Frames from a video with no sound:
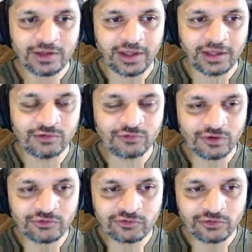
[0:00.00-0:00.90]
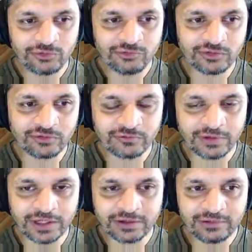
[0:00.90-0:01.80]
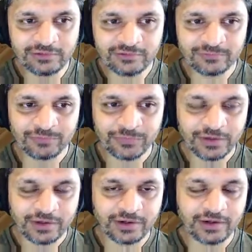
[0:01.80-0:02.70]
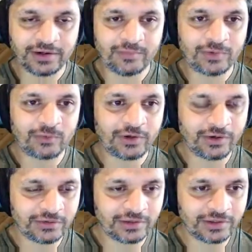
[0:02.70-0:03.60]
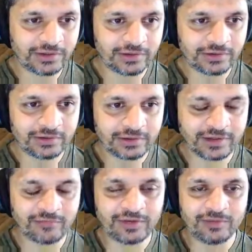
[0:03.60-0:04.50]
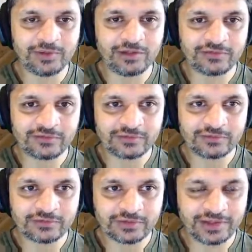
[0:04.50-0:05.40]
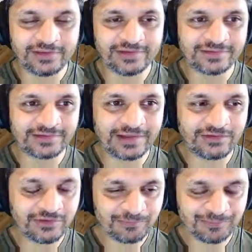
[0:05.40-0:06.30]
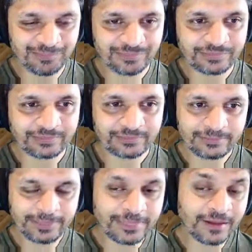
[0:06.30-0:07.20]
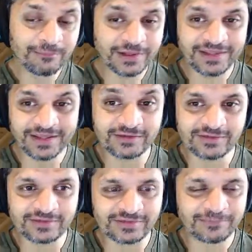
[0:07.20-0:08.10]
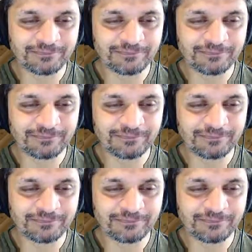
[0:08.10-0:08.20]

and you've got screws and sphericals, but we're not gonna cover them in this lecture, but they exist.